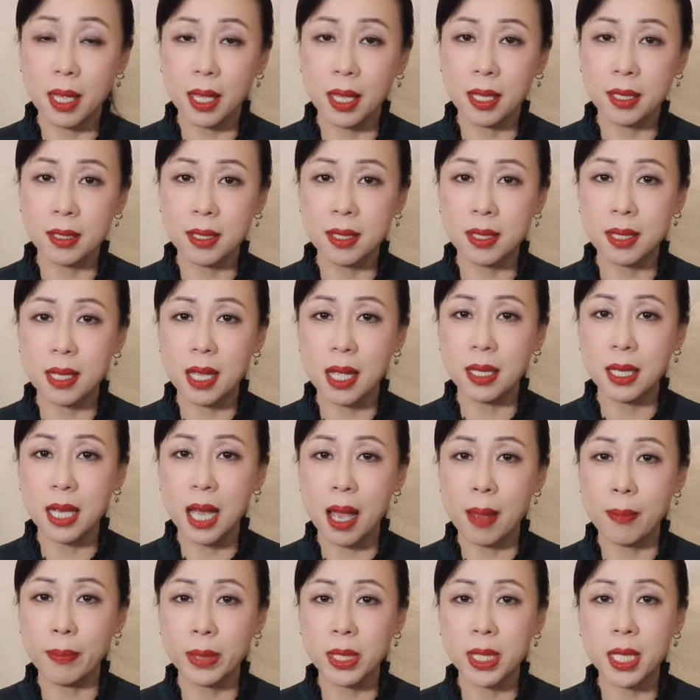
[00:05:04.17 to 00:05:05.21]
Instead,
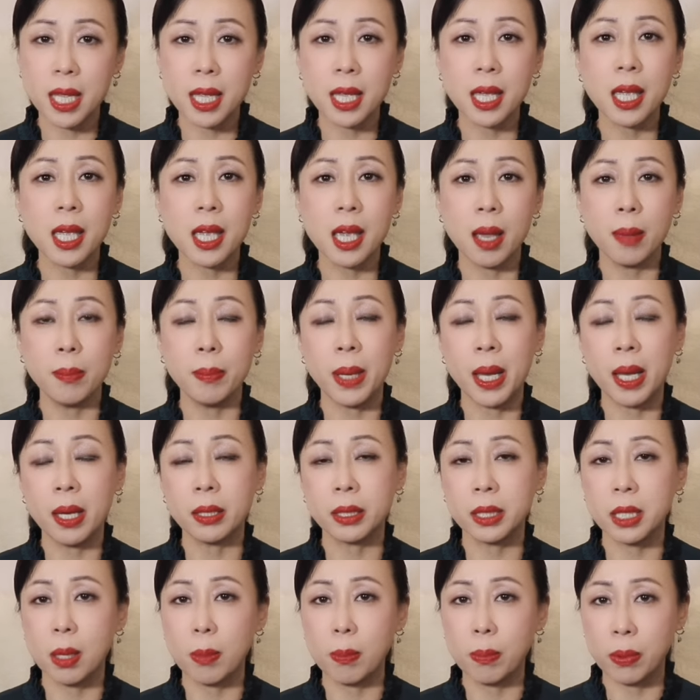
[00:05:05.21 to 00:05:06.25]
I'm thinking
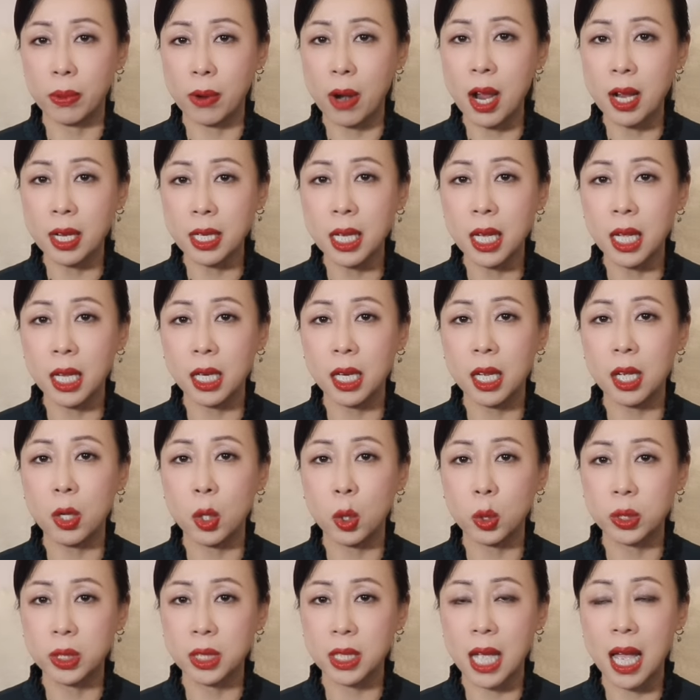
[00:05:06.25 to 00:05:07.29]
about the brown color
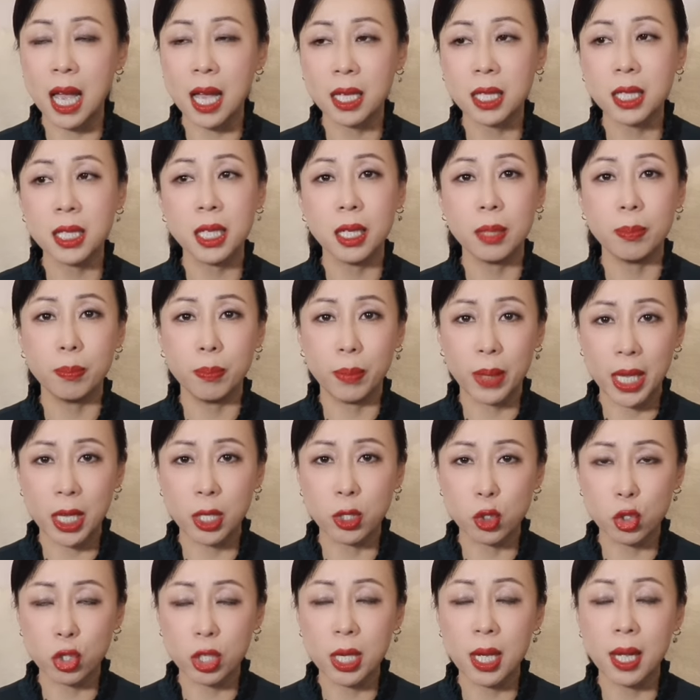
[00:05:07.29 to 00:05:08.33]
or dark
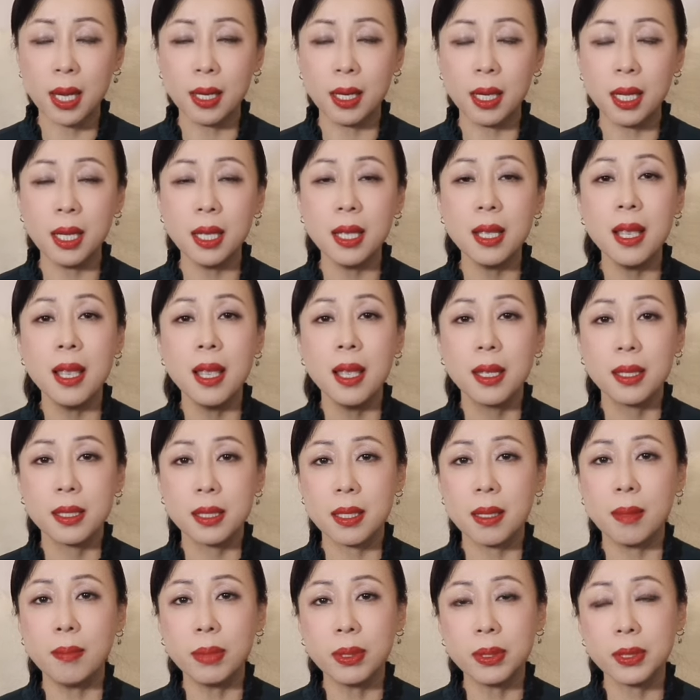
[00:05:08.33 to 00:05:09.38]
beige color,
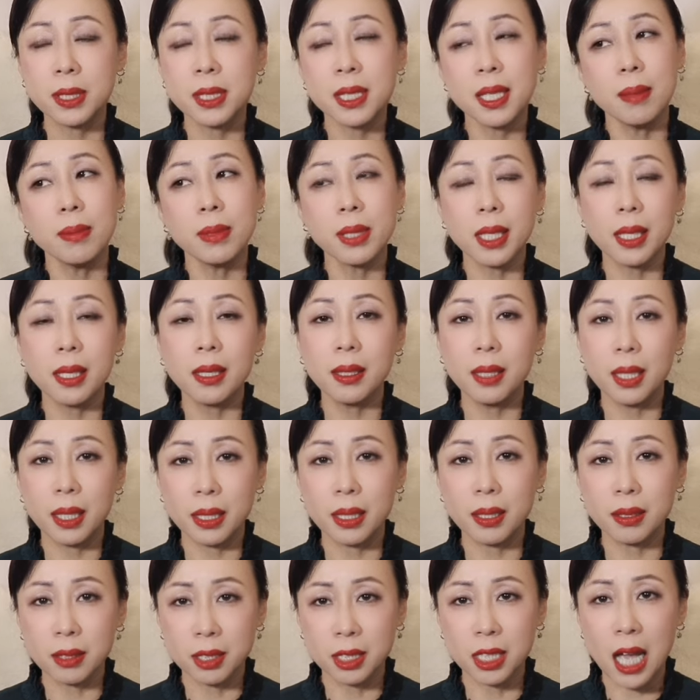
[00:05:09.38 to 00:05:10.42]
some something
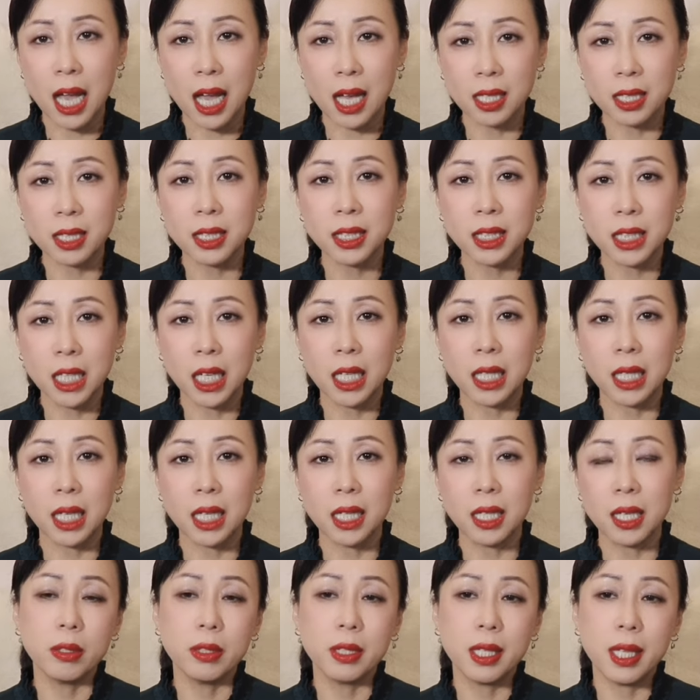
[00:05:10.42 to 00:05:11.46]
like a dark
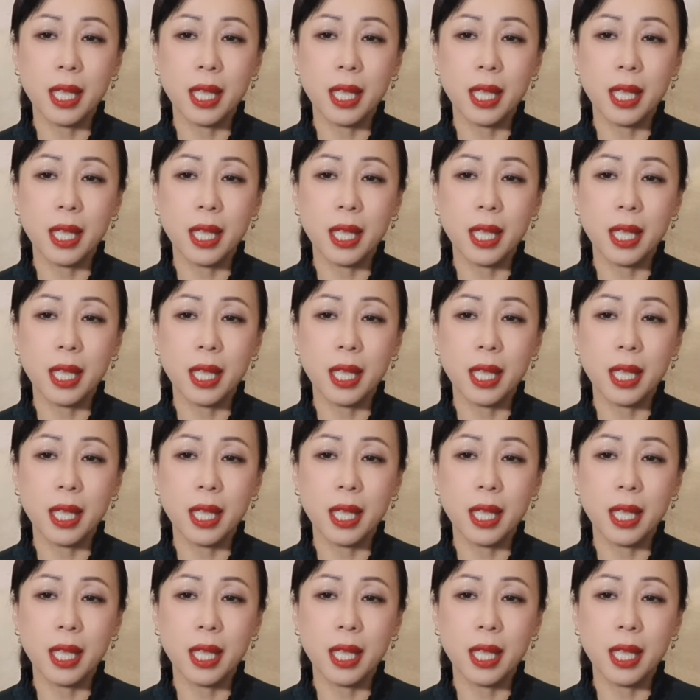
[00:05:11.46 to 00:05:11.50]
color.